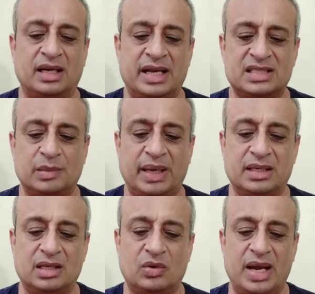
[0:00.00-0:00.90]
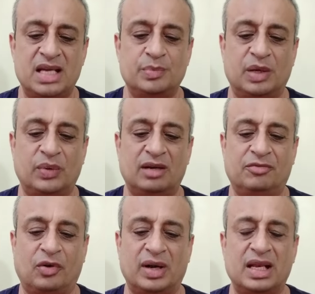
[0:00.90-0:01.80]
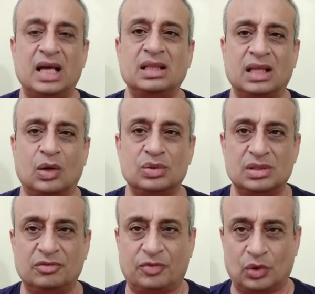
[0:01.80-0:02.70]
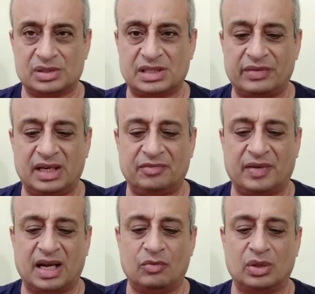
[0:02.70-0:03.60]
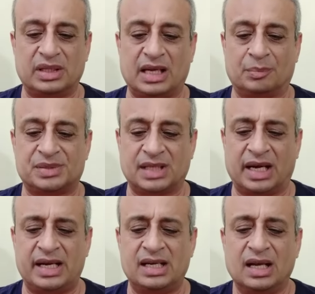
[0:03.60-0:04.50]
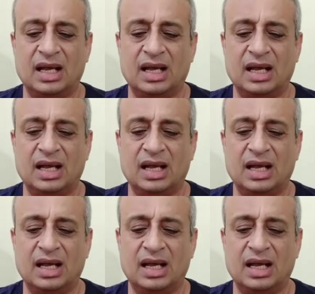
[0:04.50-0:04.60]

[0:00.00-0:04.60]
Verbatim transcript: estimated range between 49,475 on the upside